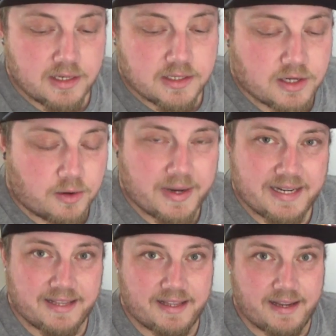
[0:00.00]
So I went
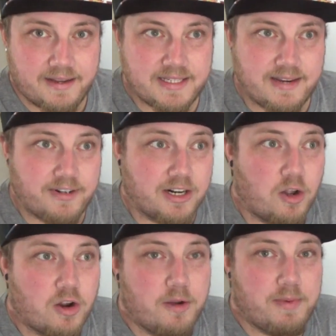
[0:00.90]
down there, 7
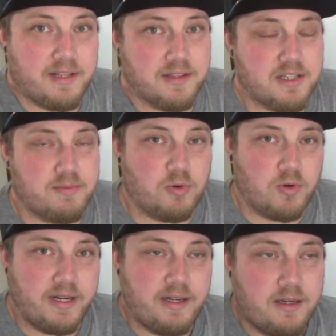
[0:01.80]
o'clock opening this
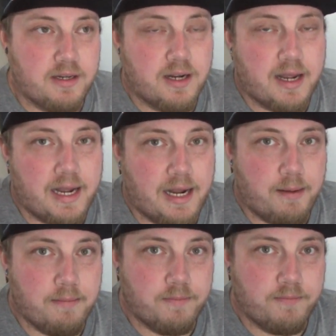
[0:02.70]
morning.
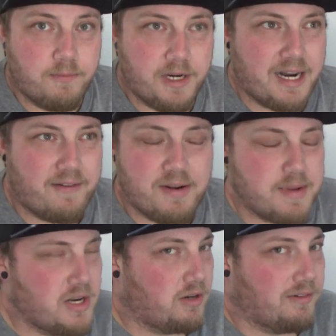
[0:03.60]
We didn't have any
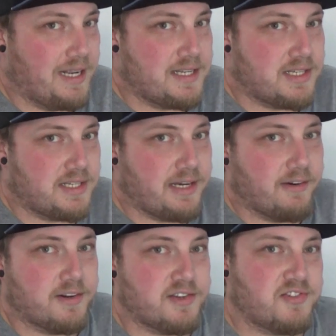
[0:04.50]
midnight releases
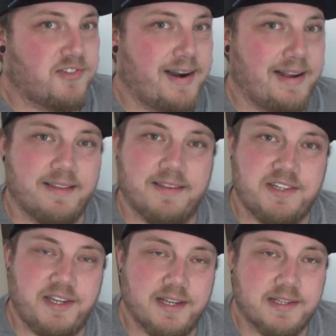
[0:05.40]
here in Australia
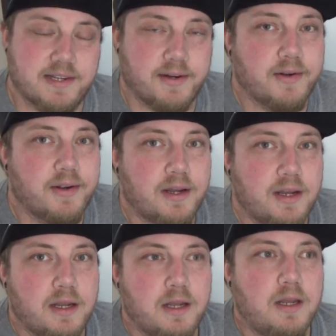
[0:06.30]
this year, so
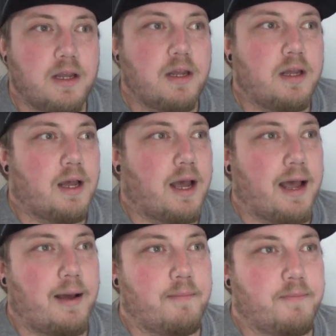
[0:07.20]

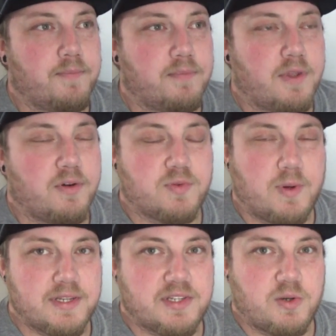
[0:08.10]
there was
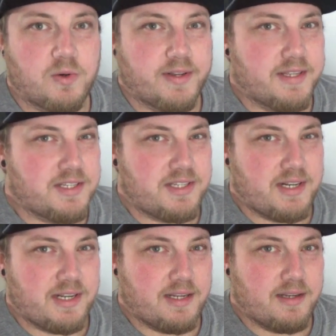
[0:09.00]
one store in the
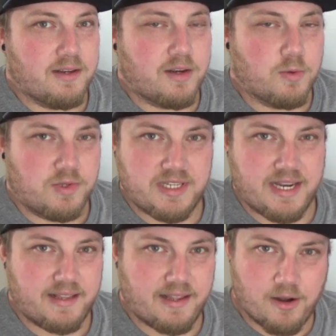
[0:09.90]
city called
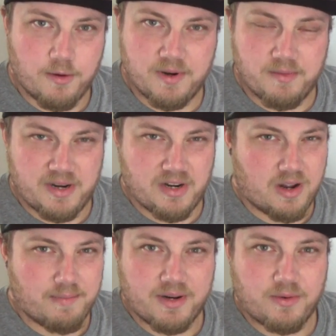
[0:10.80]
Zing that opened at
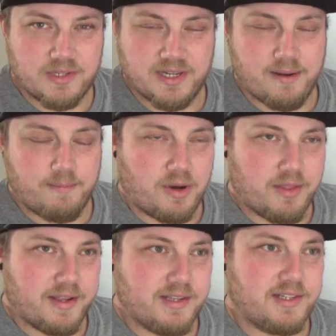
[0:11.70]
midnight, but I wasn't gonna
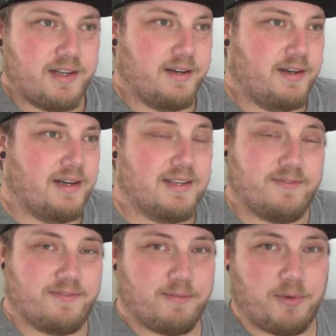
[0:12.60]
bother, so, and it's,
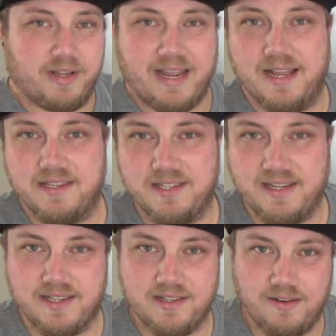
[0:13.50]
from all accounts, it
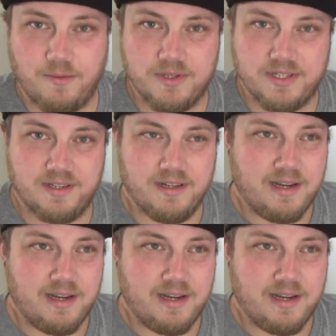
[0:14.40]
sounds like it wasn't.